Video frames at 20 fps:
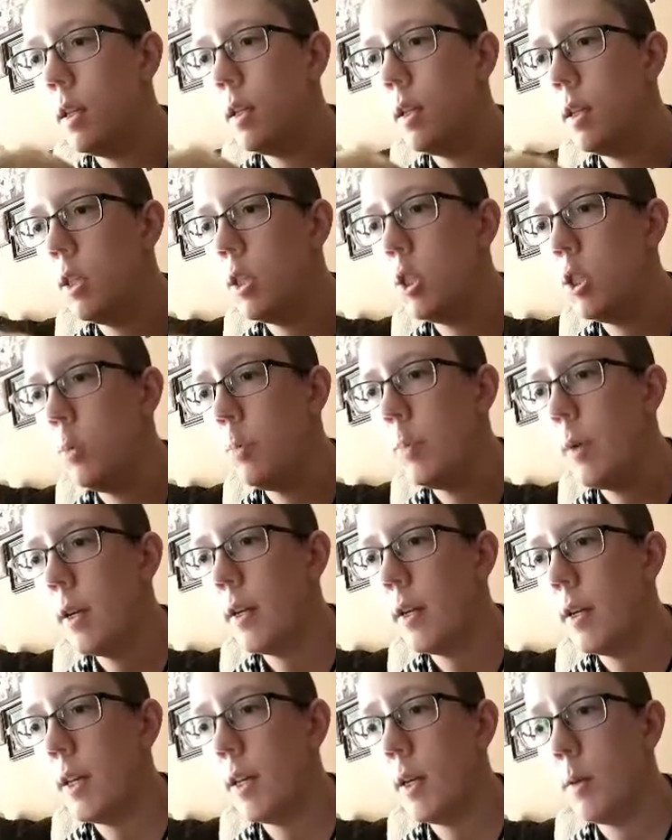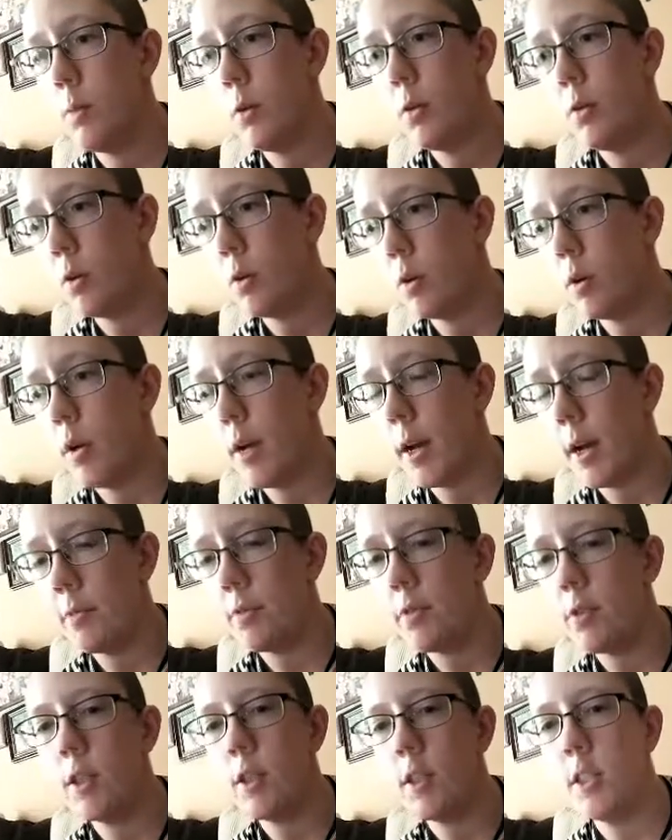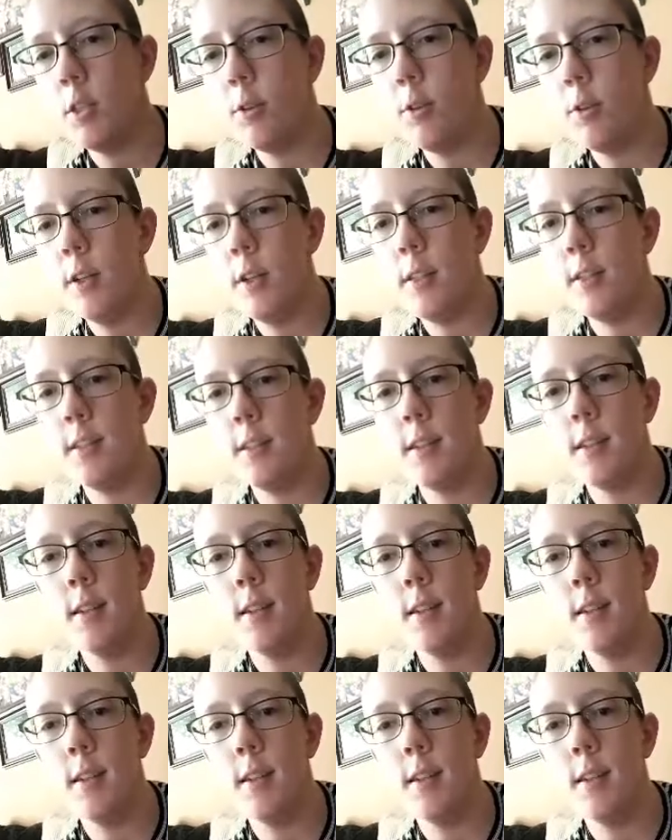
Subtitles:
Did you marry him before or after he joined?